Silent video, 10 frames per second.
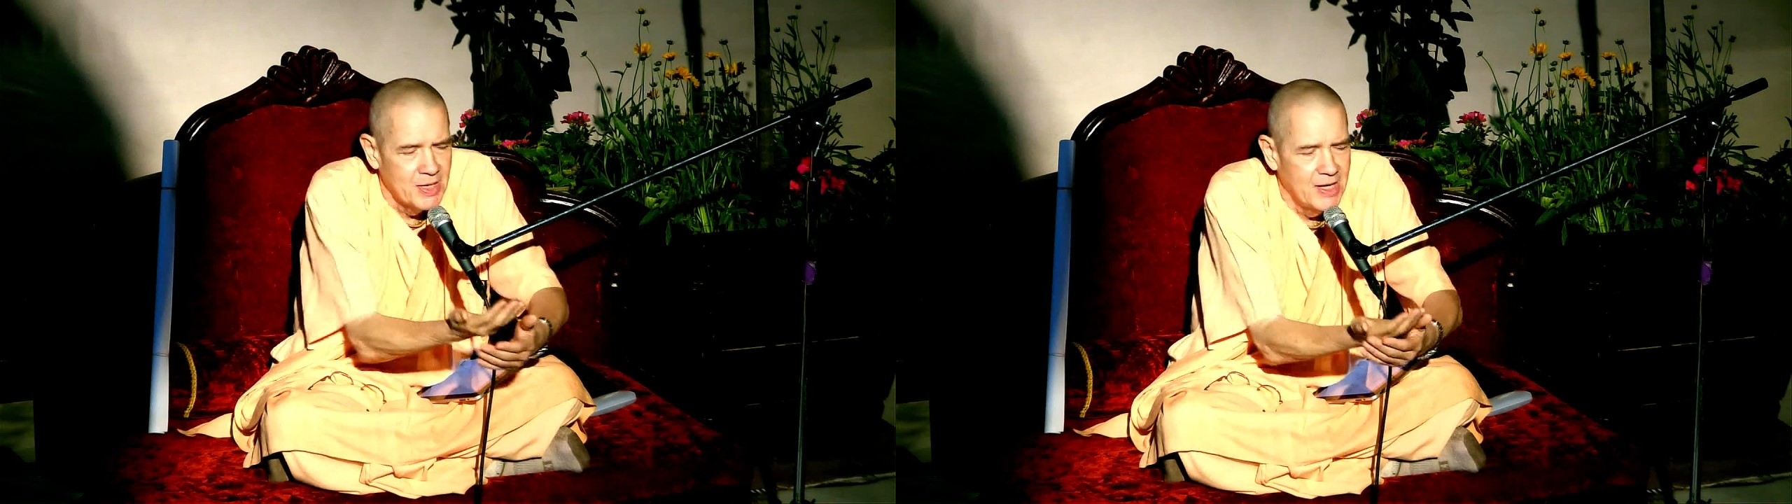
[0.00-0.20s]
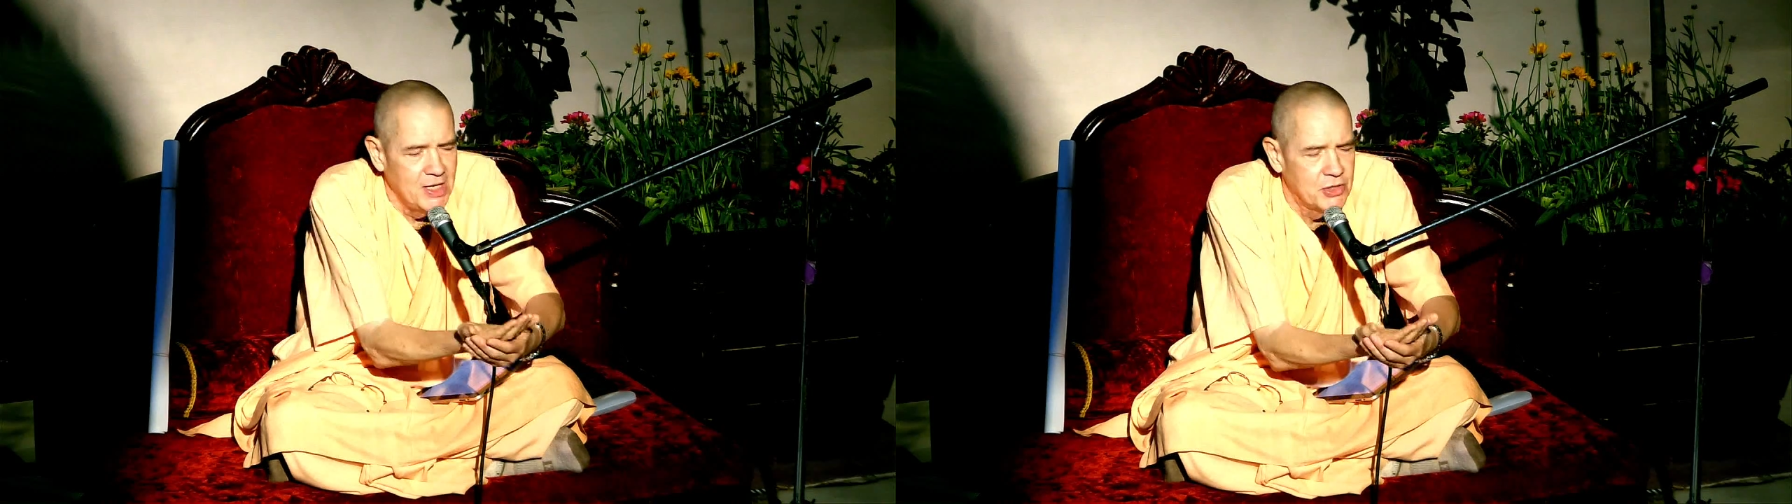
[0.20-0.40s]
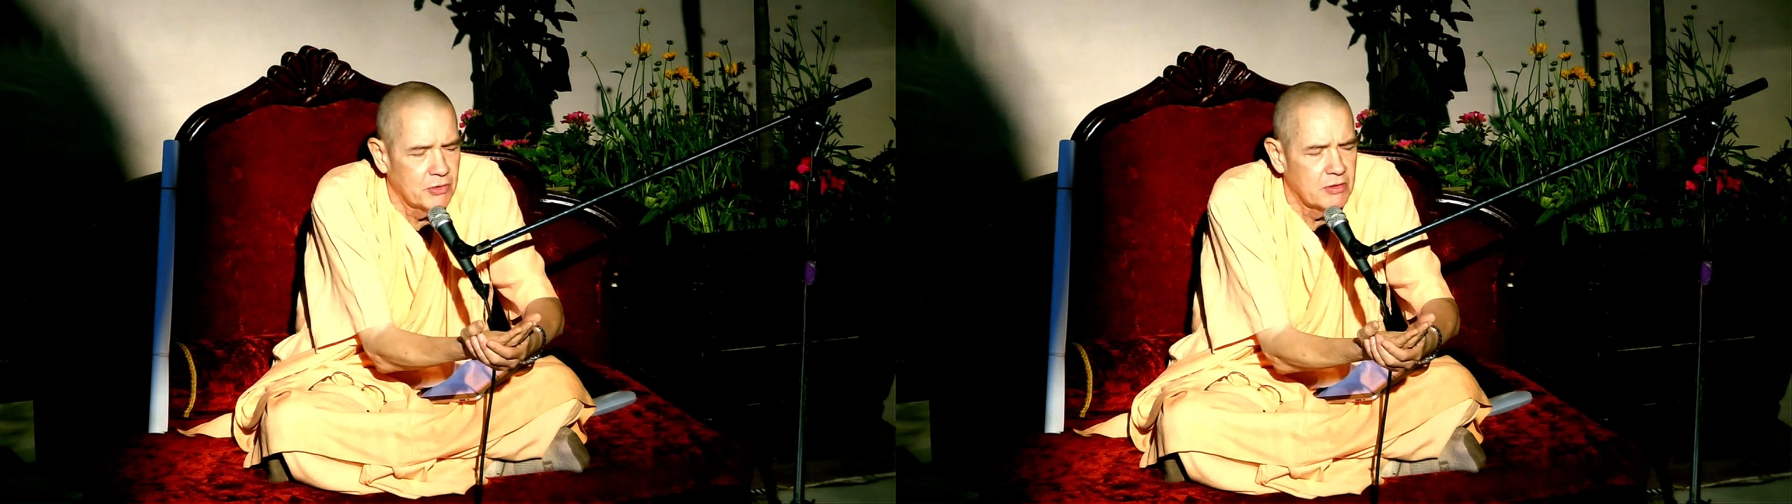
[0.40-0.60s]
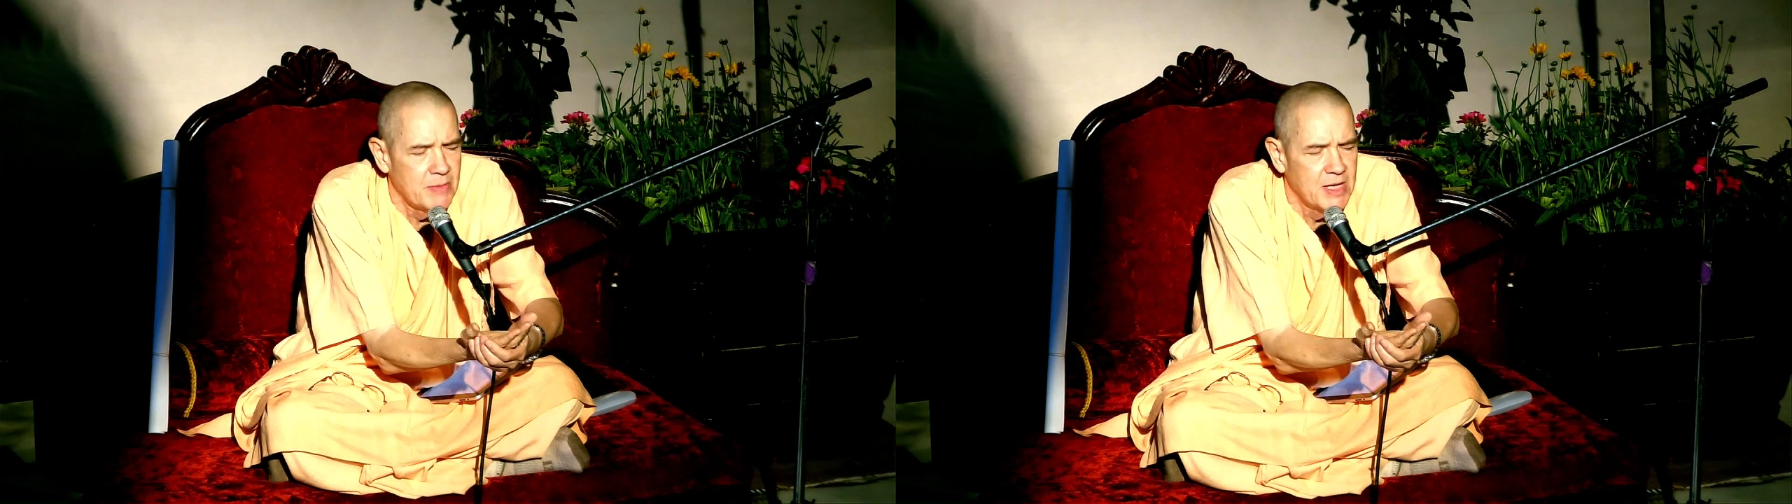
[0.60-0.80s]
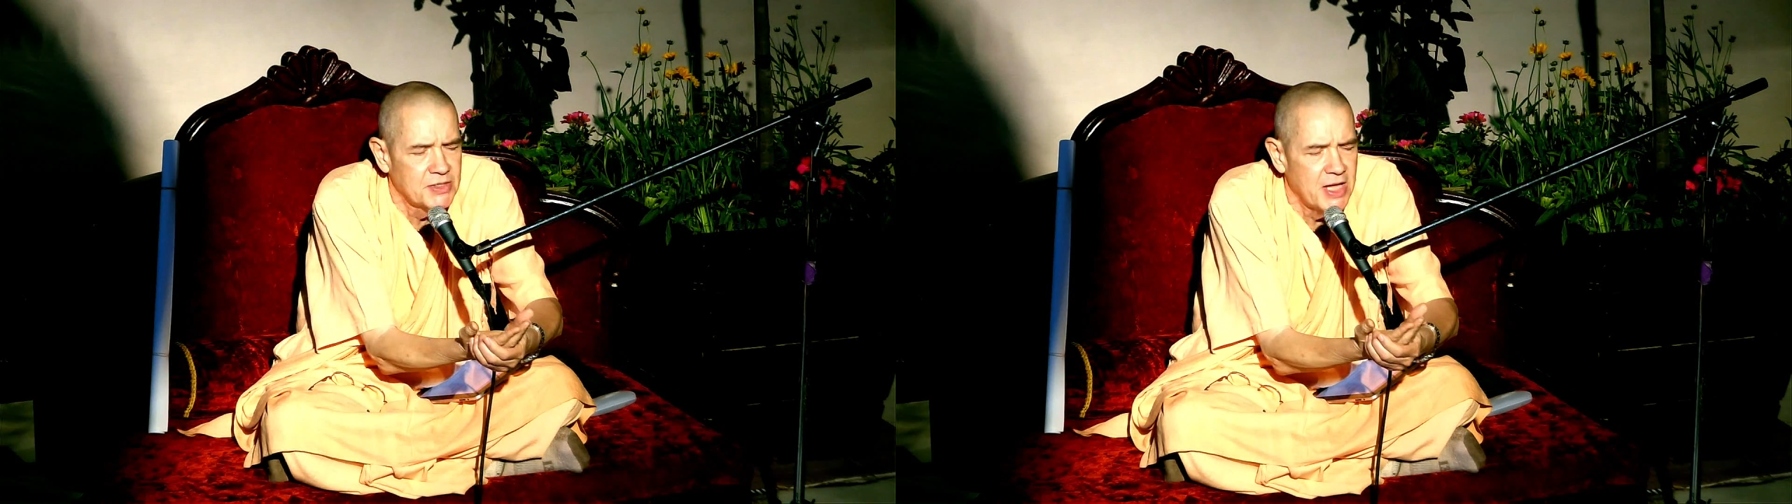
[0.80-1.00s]
and he took the
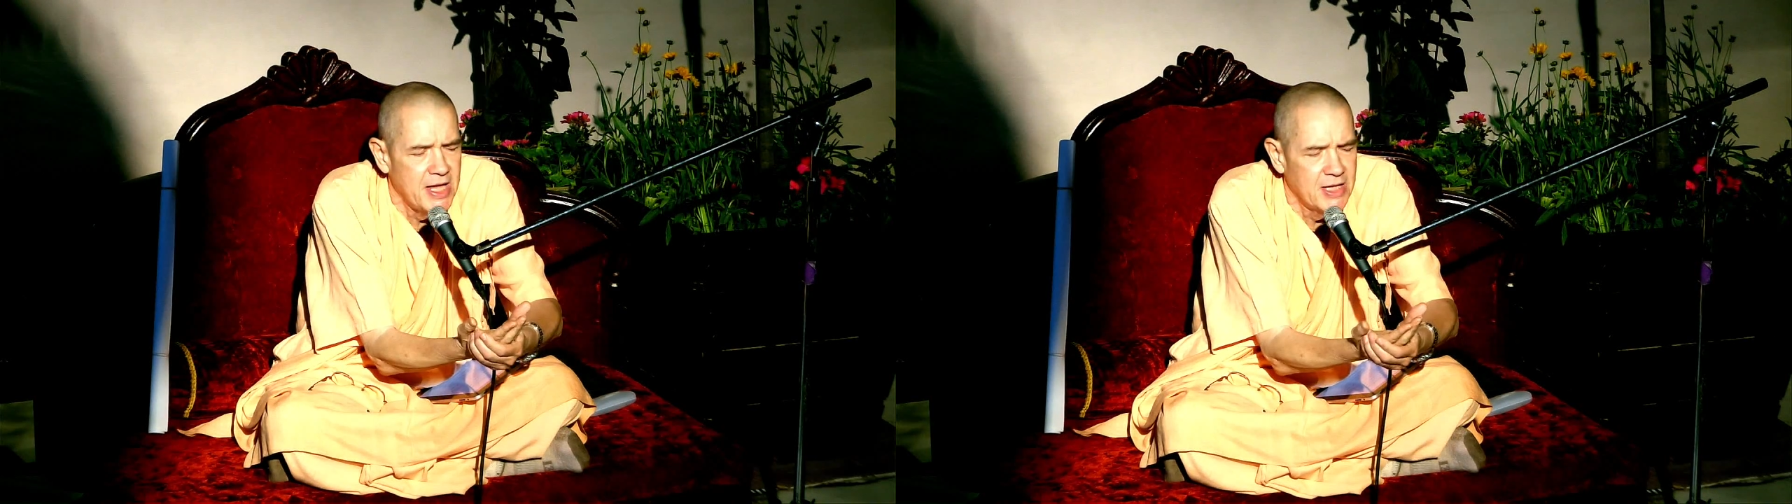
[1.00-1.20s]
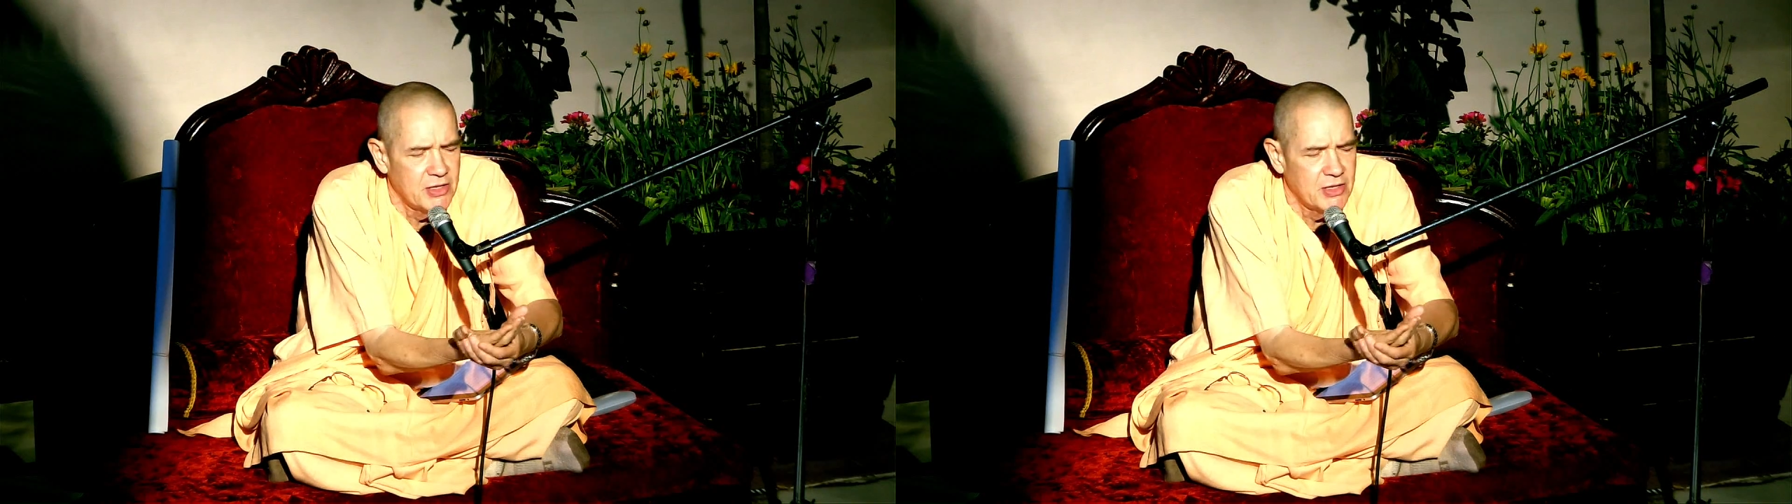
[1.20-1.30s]
man's hand.